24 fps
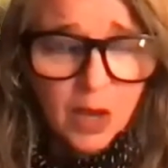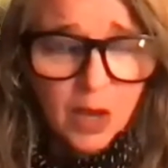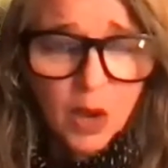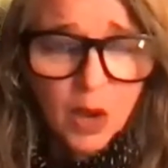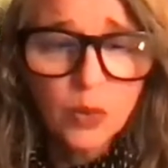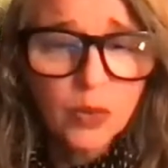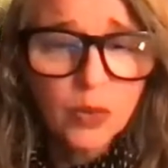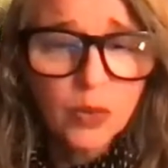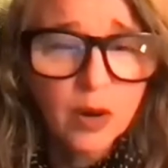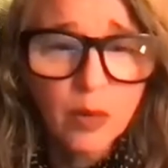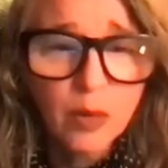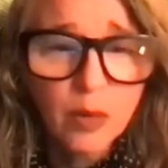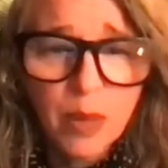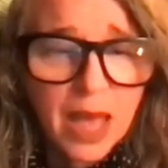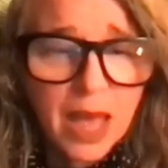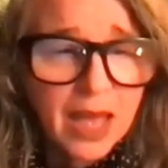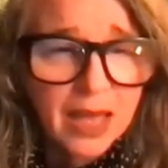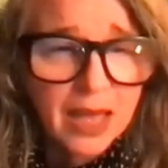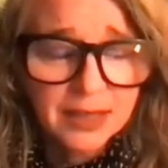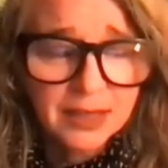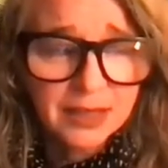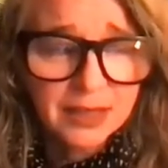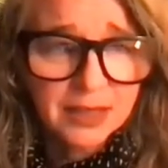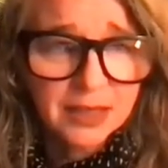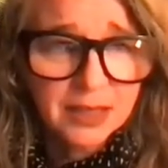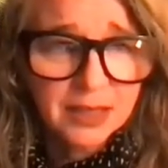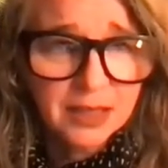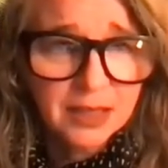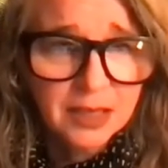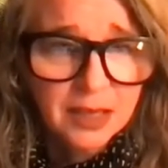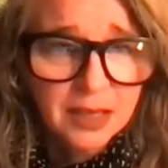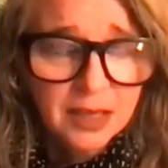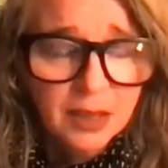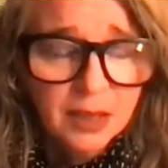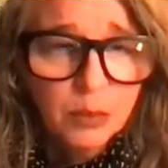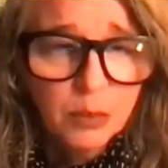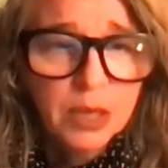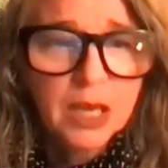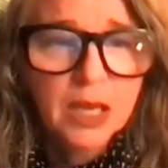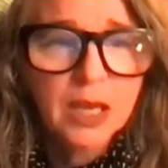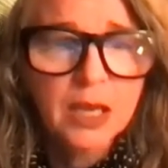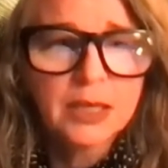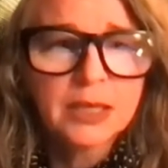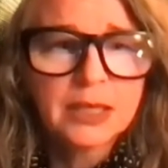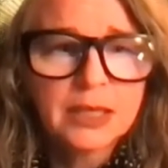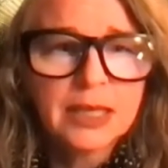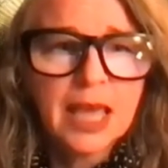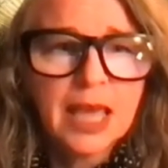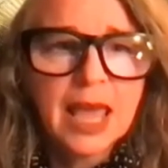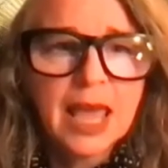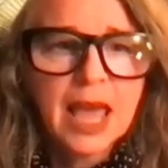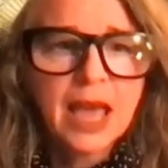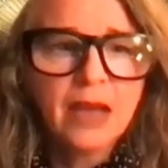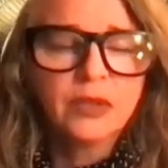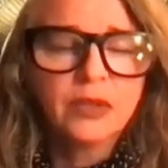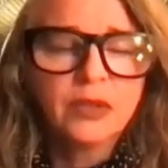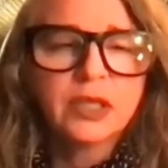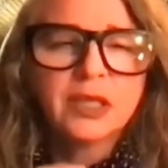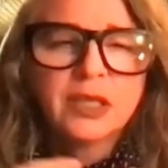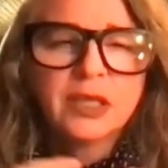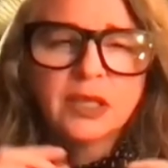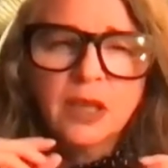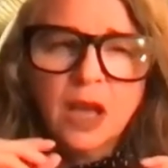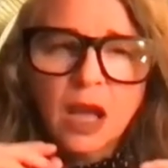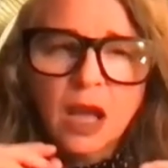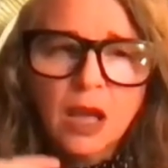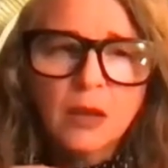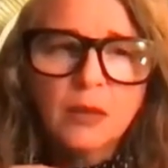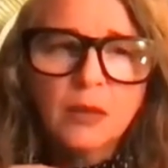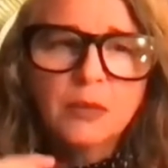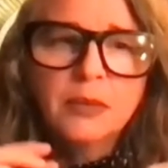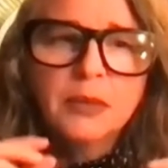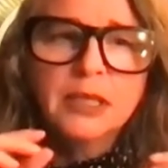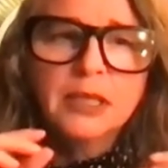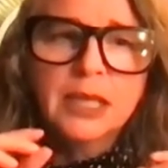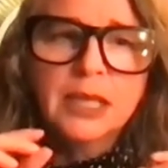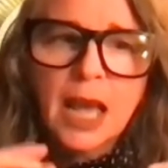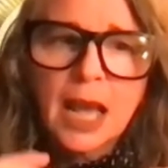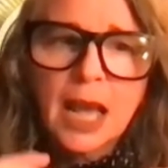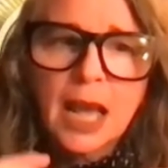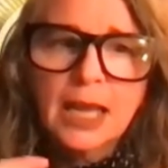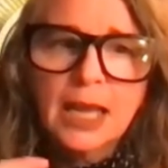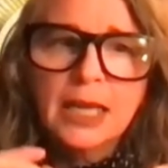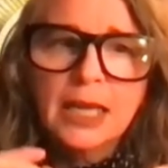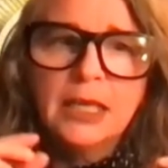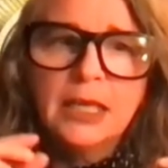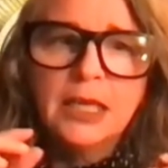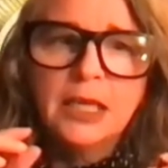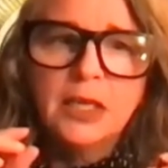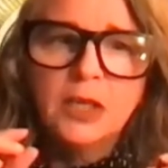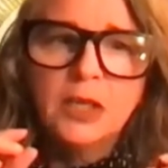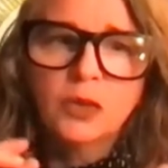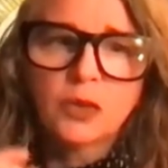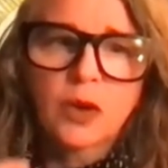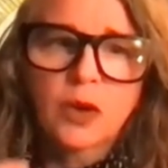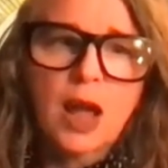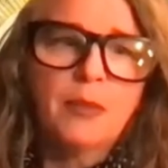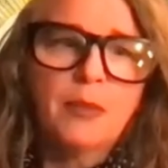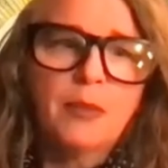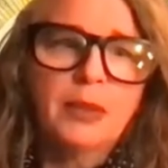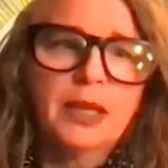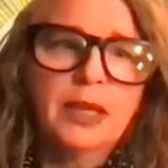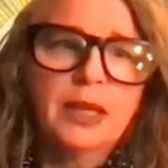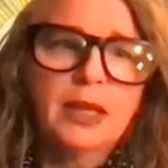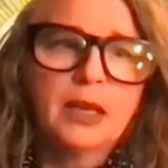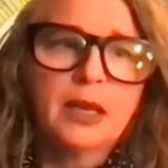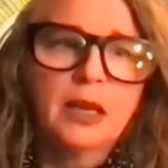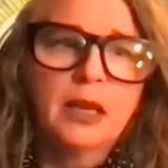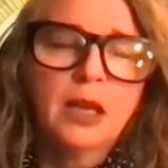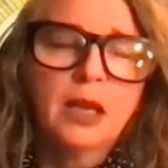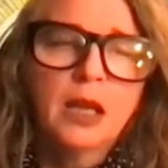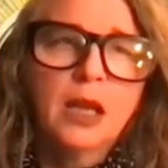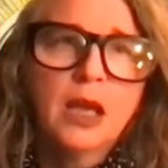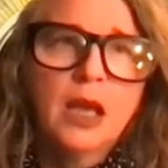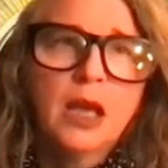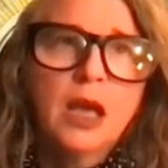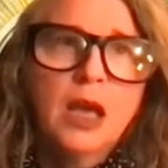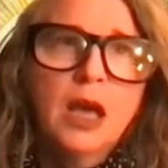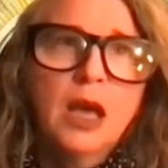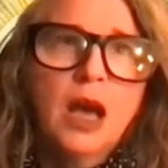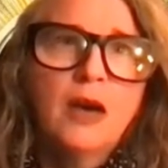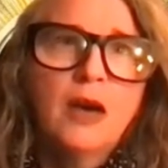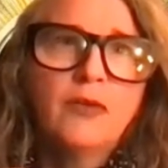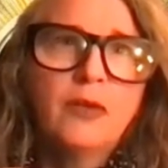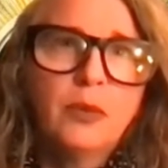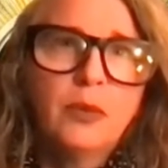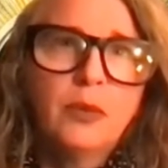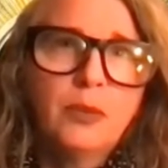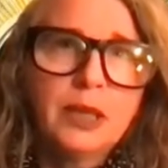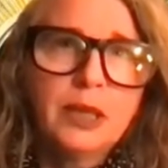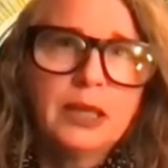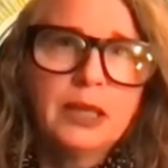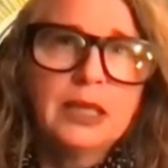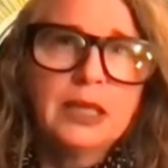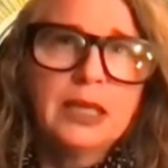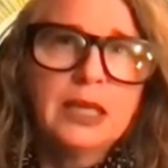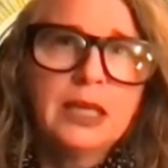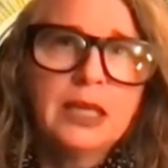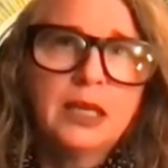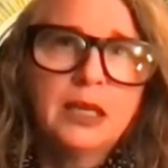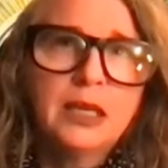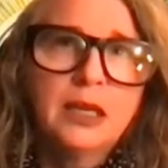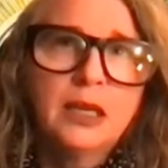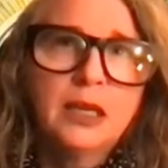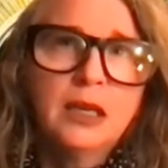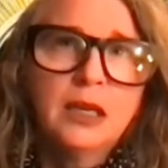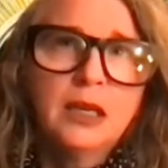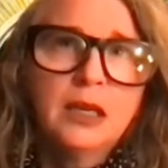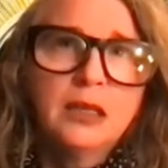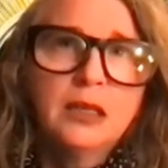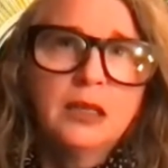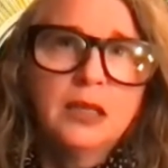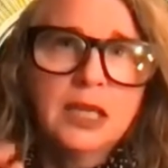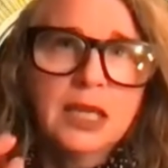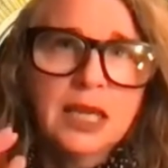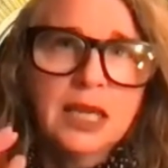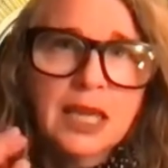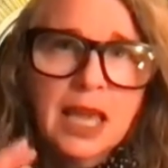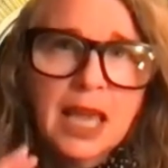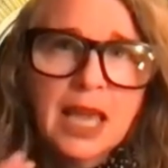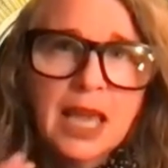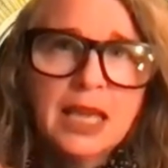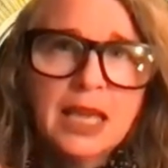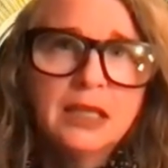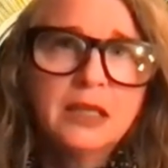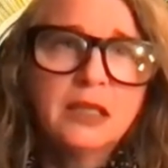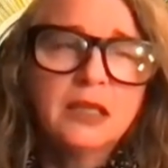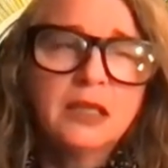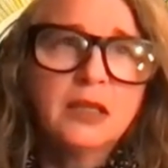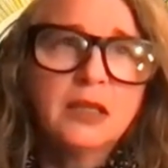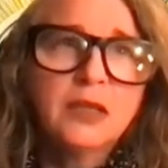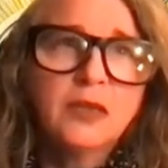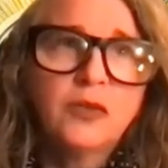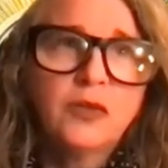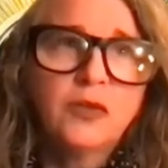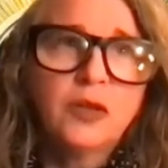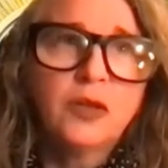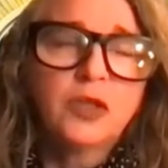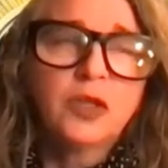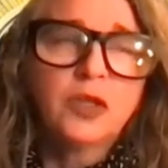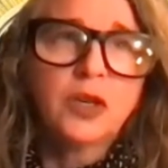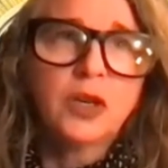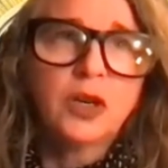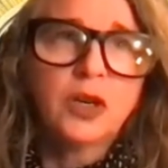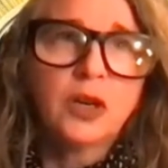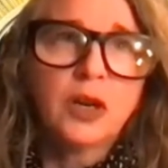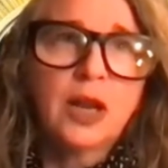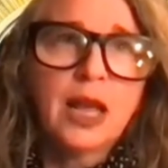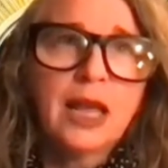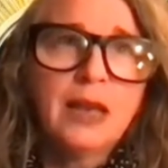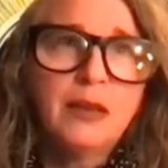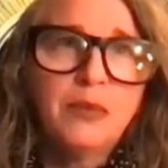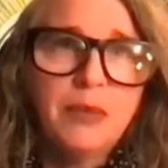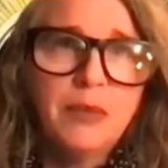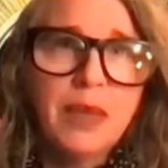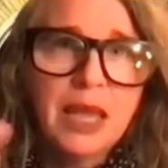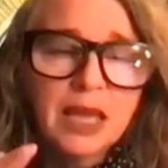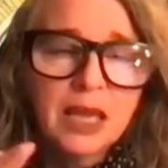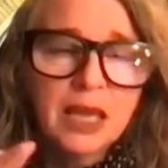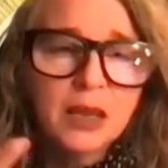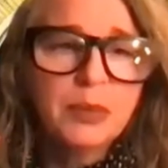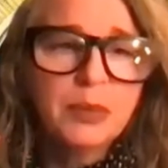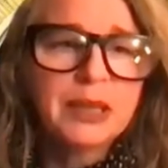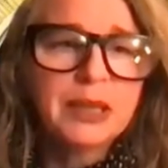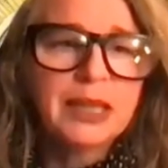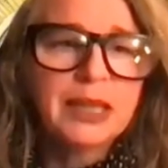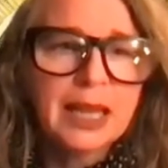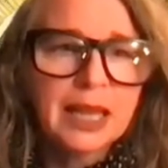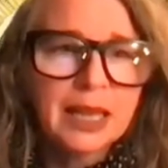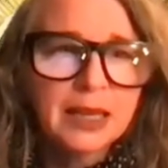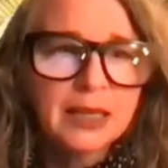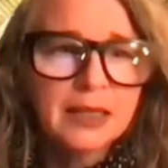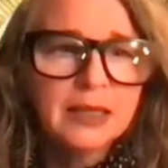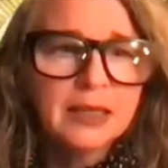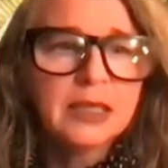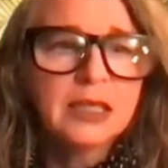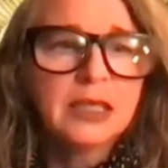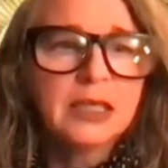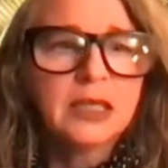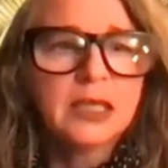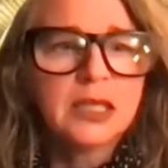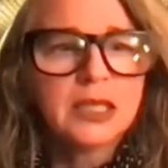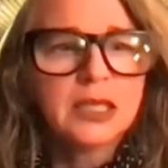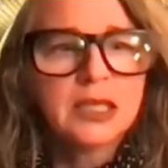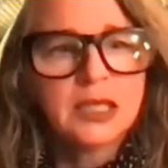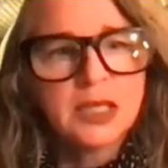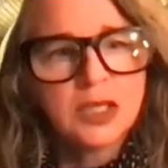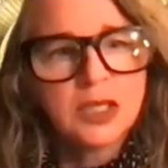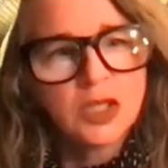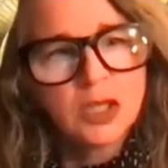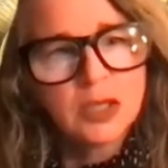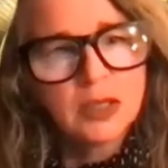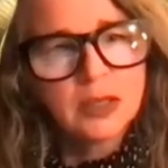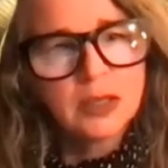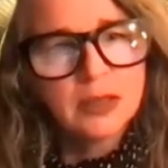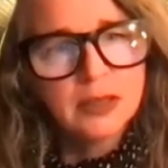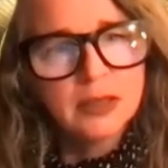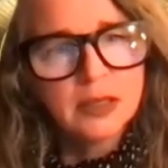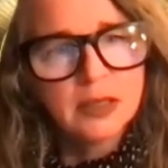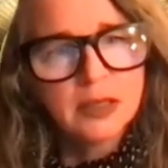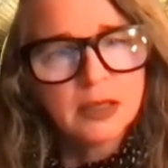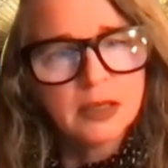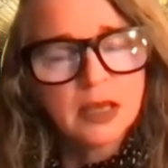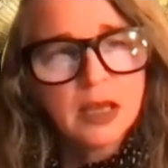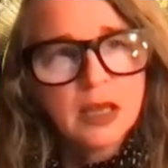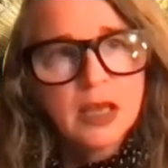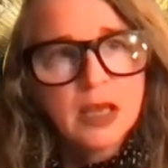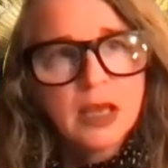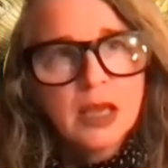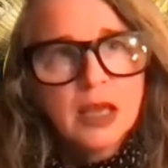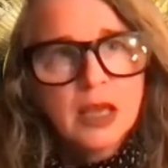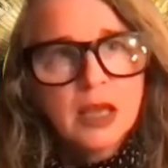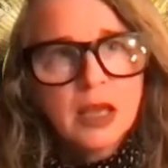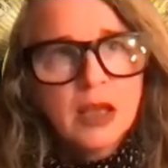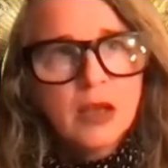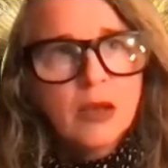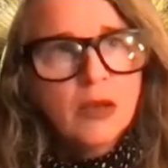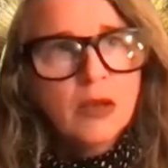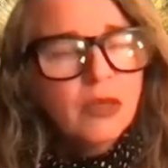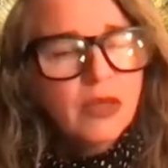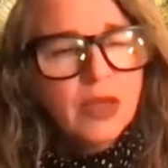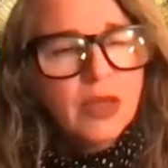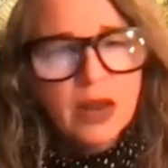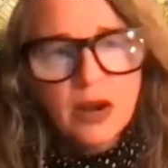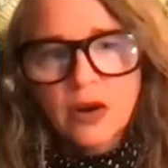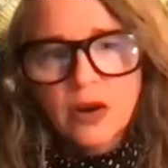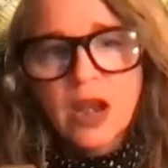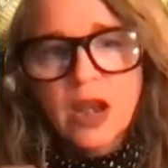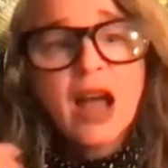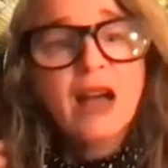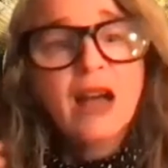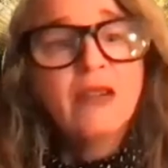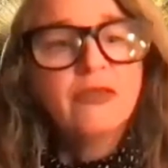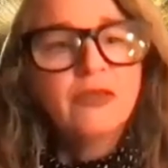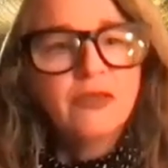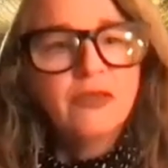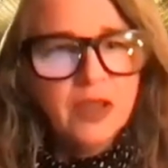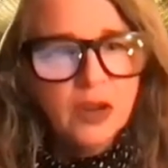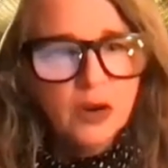go their best because they have some tiny droplet of ability to gaze into the future and make plans and decisions that are not